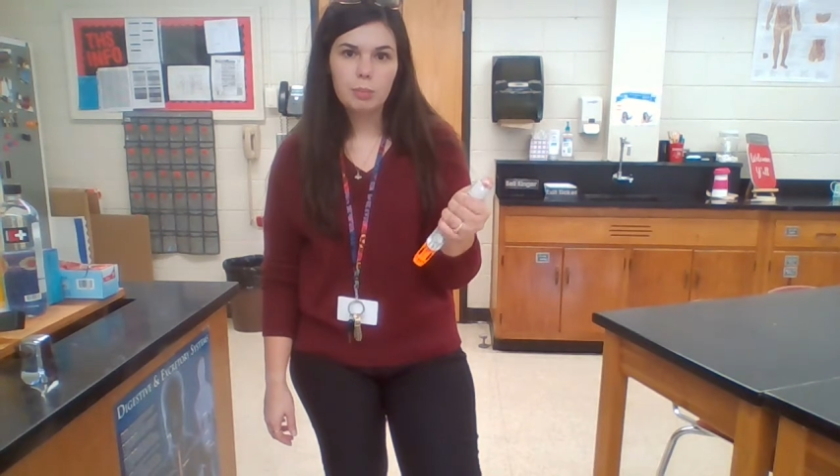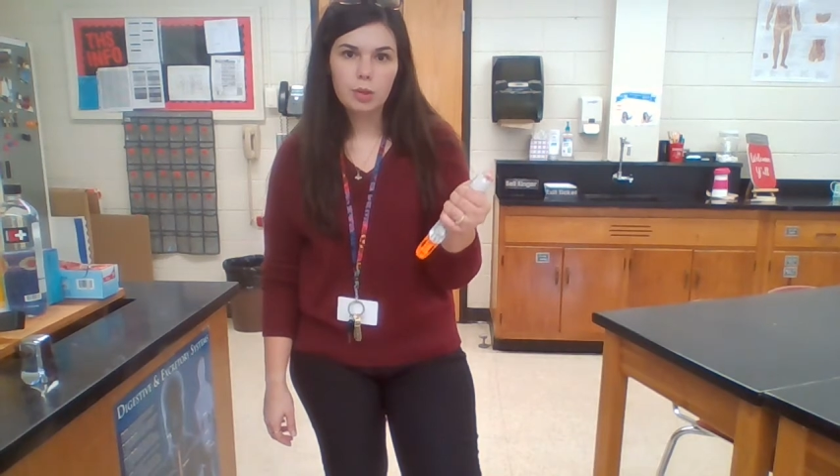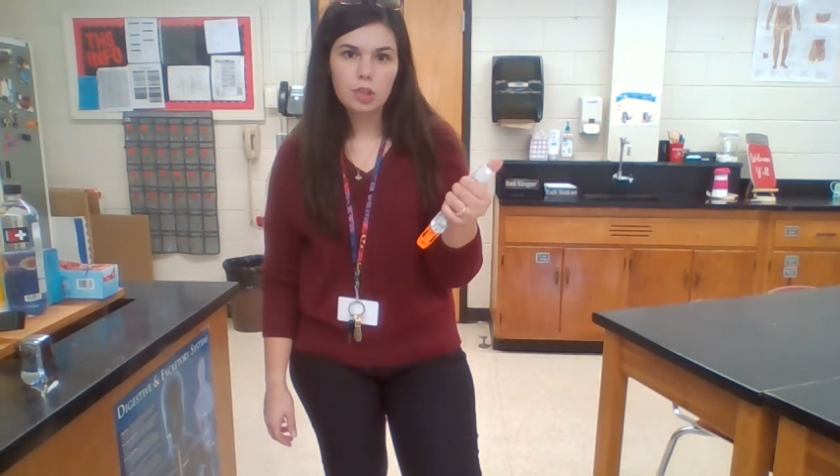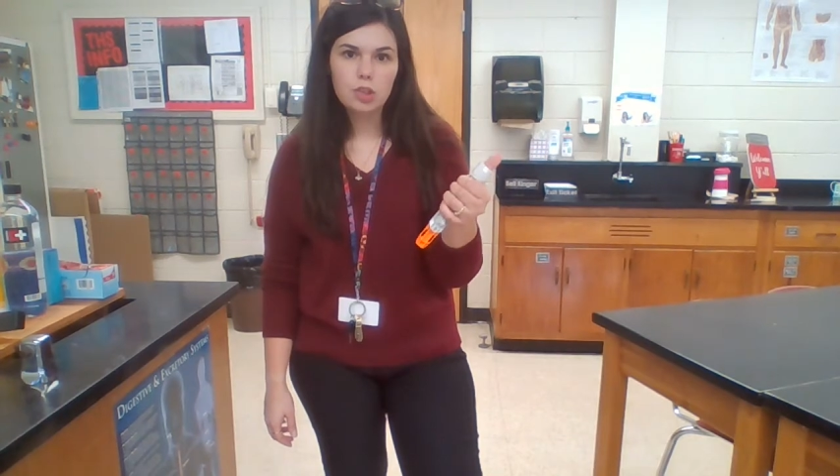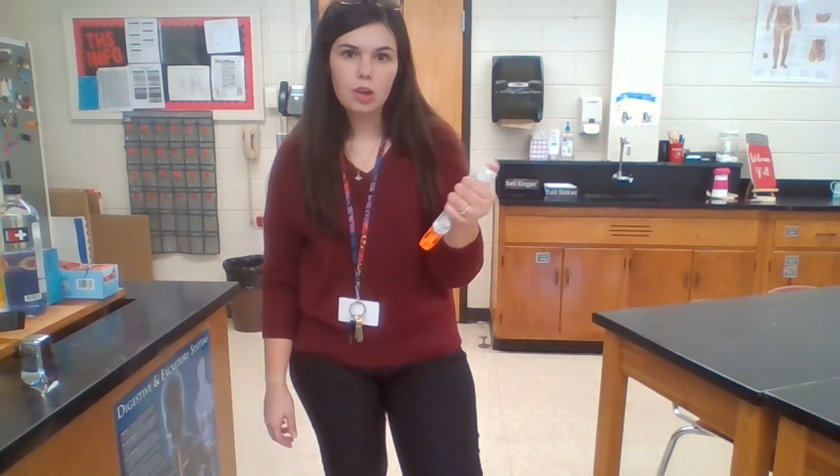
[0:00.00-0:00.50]

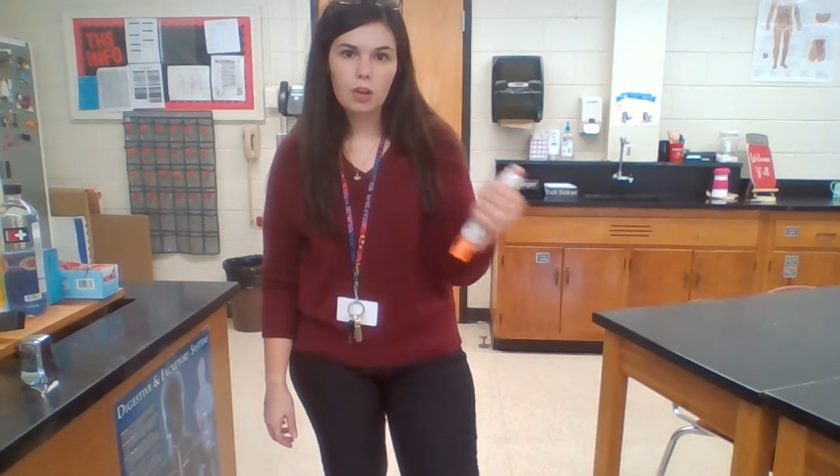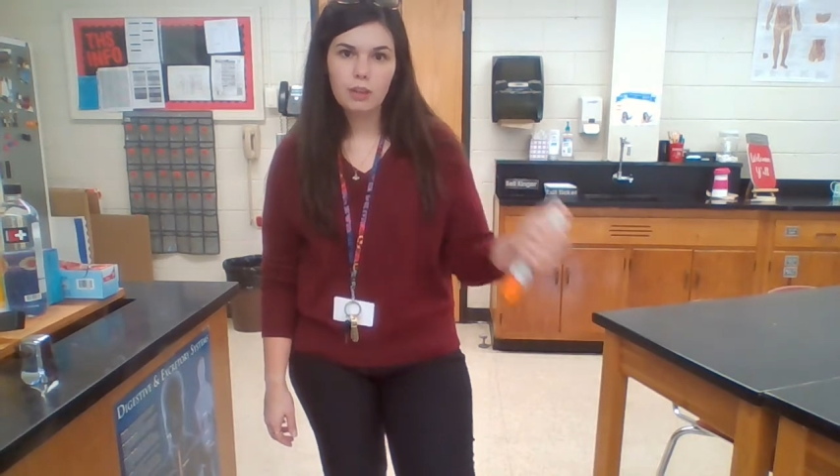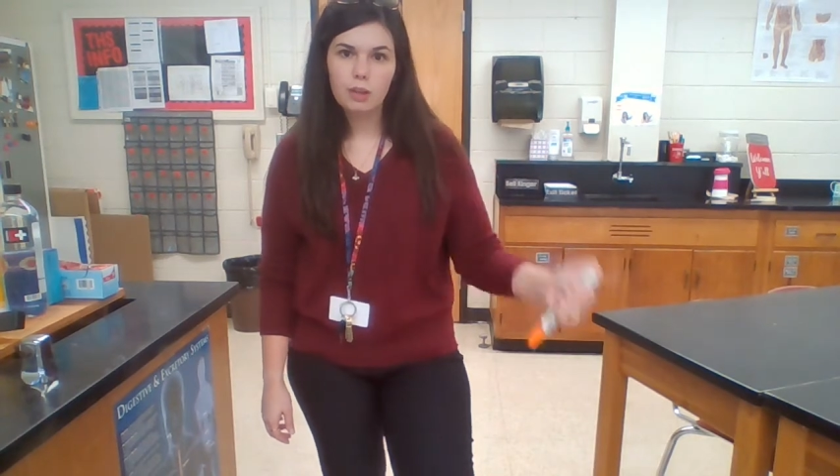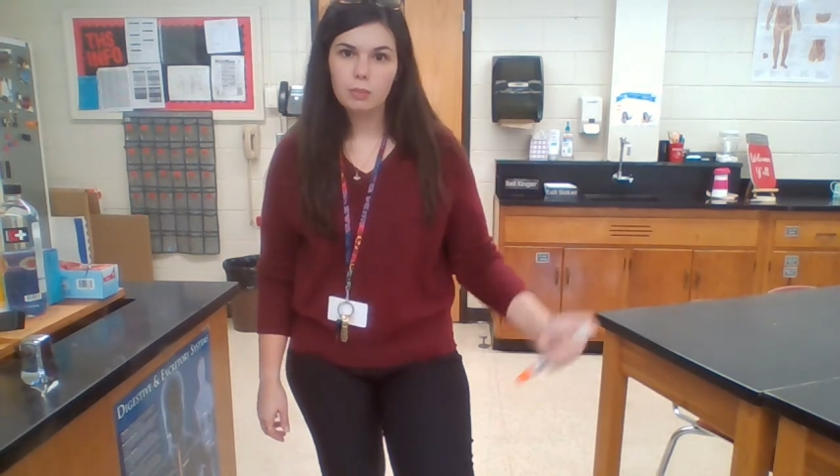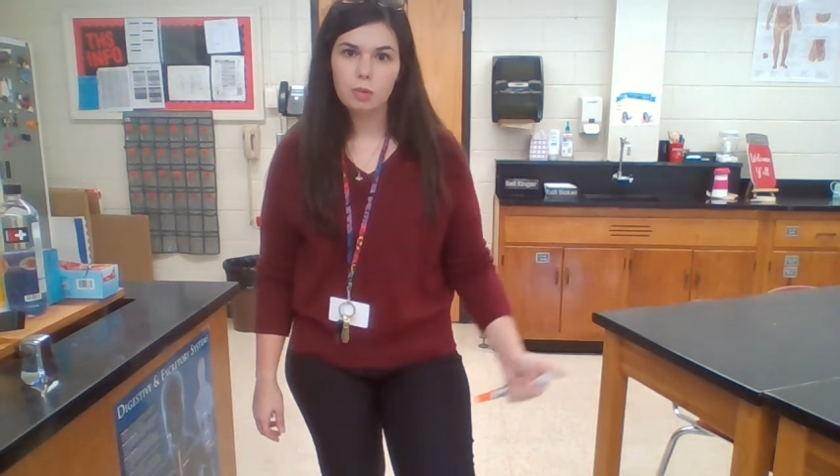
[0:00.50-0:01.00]
push on
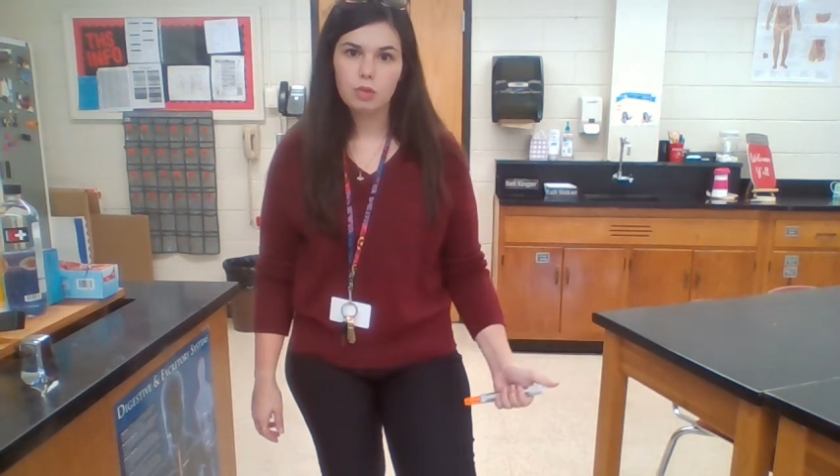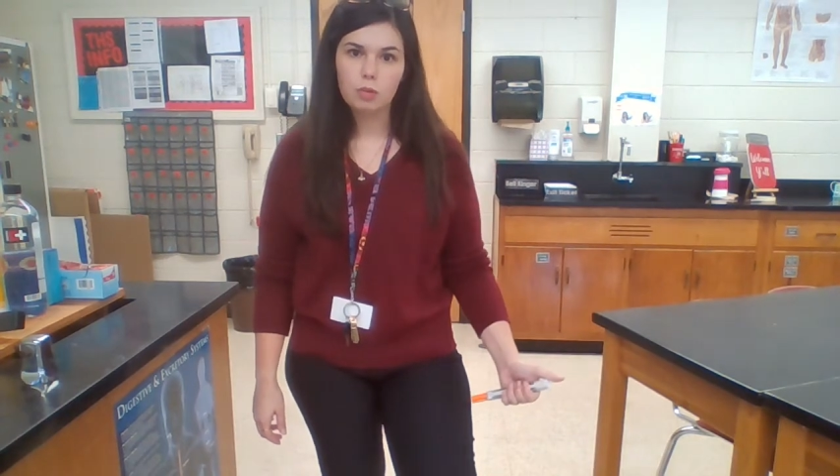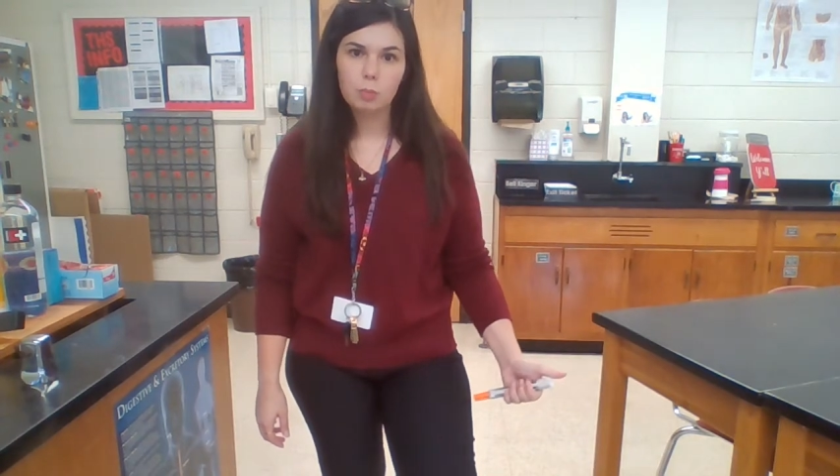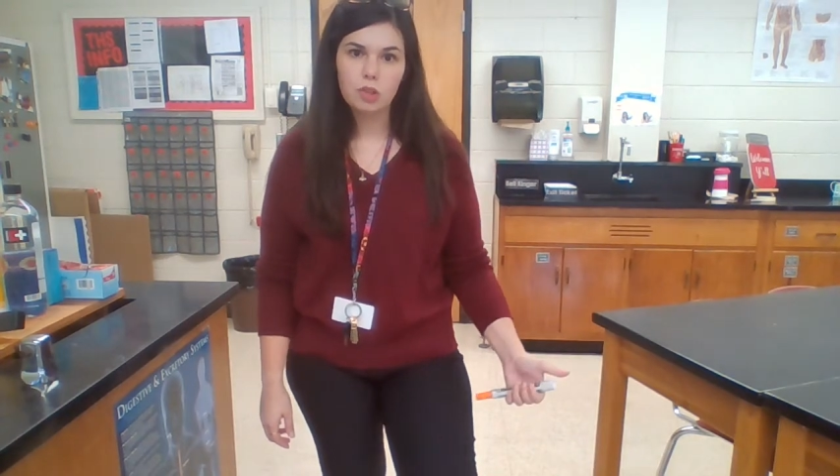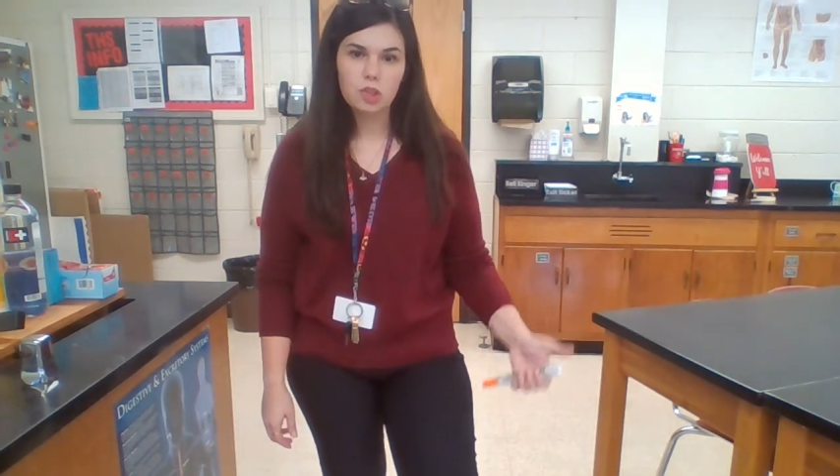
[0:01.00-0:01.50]
them, you
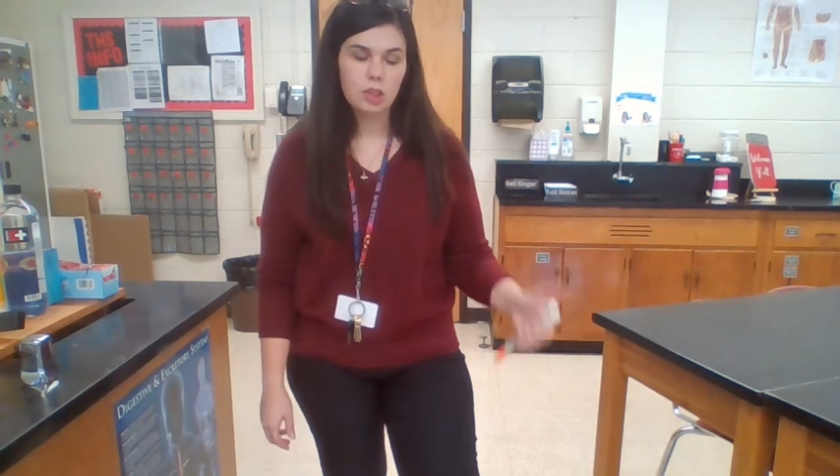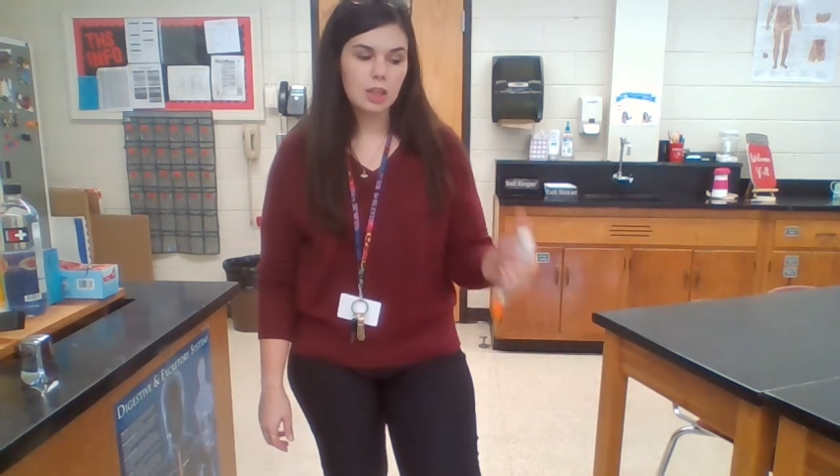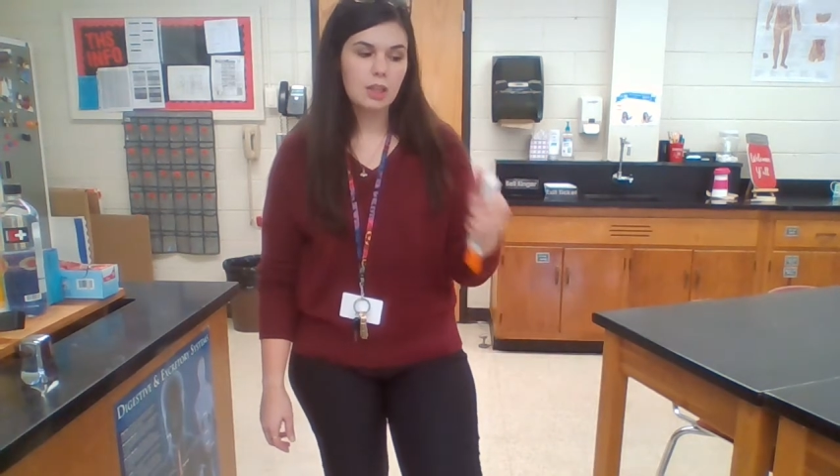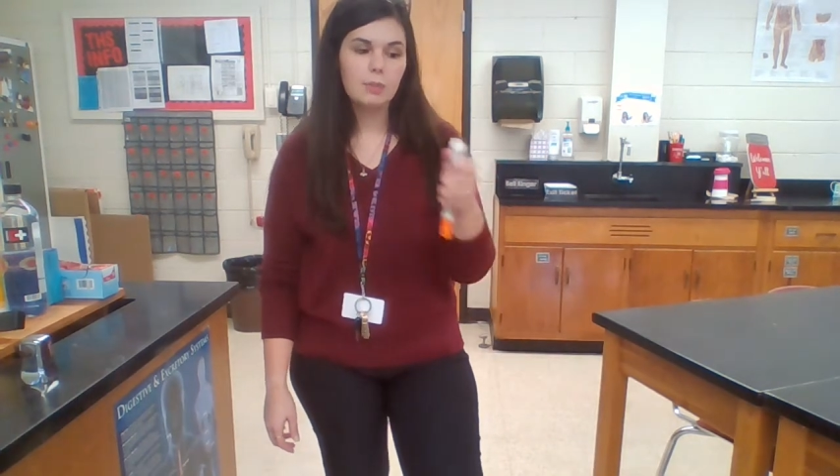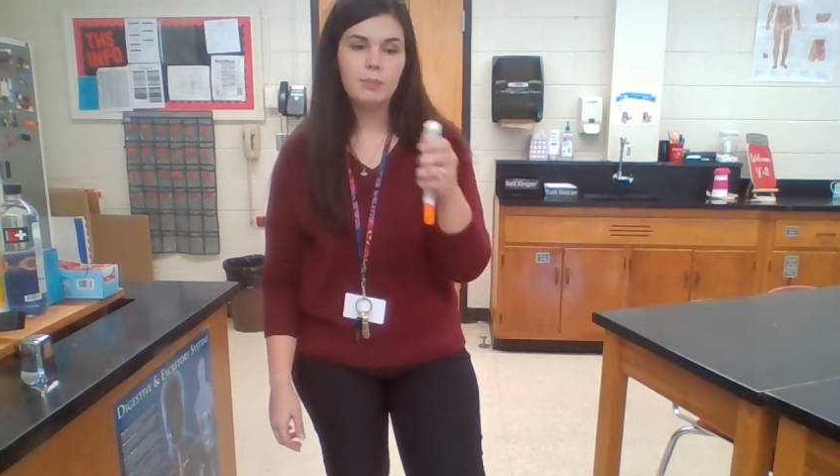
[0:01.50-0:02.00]
just push it
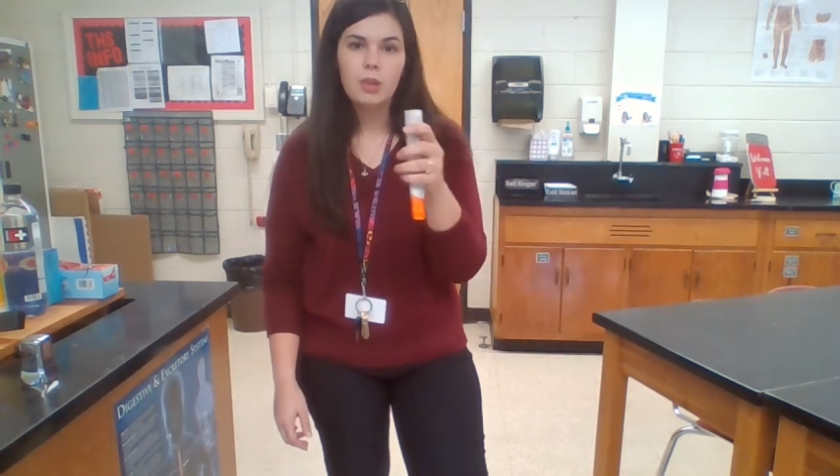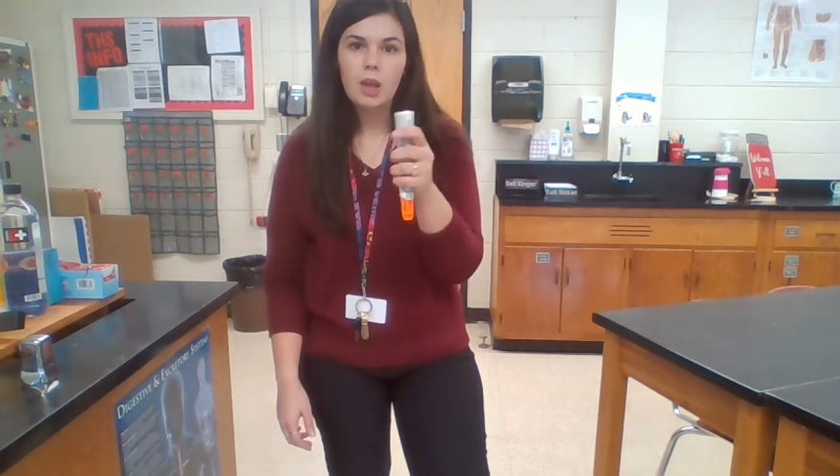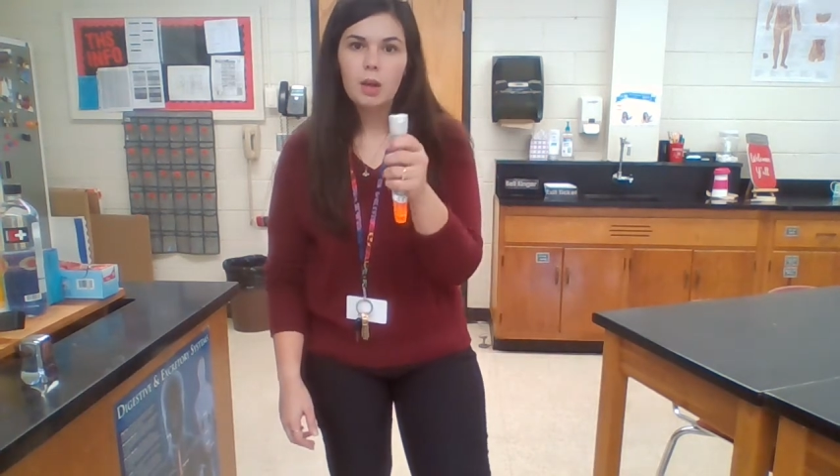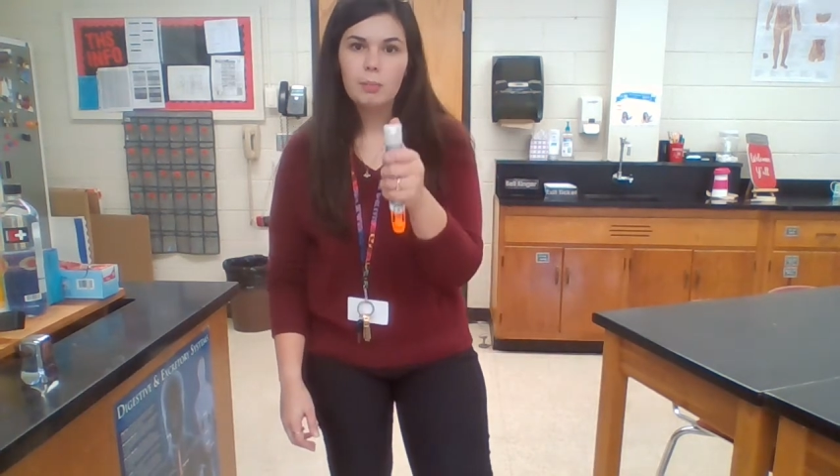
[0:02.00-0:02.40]
in,